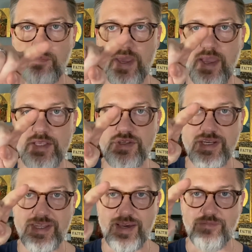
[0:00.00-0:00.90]
But as you
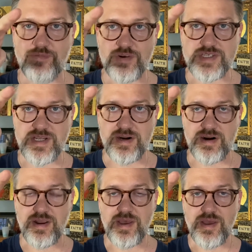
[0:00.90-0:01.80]
get to that first
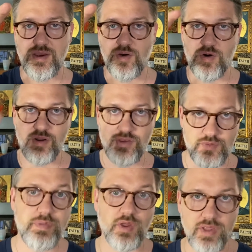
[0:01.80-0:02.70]
year, or you
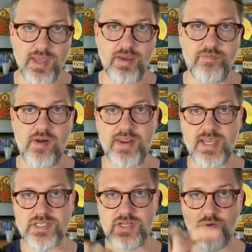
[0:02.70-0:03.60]
build like a
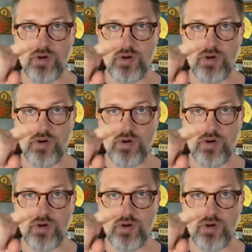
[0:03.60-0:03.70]
foundation,